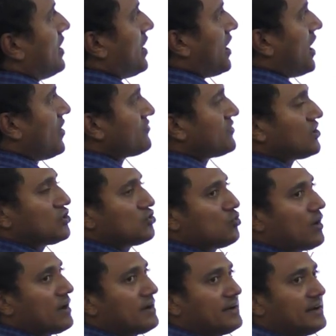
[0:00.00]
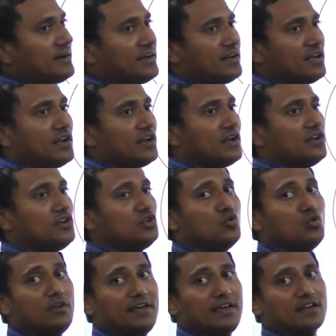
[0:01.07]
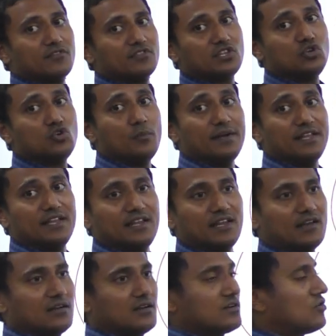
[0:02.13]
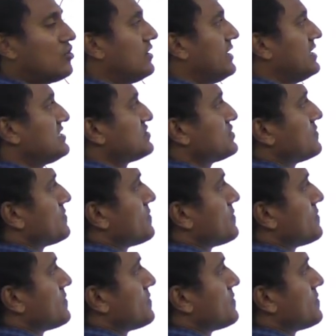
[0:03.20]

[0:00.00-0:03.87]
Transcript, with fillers: After 200, new layer with a new material called as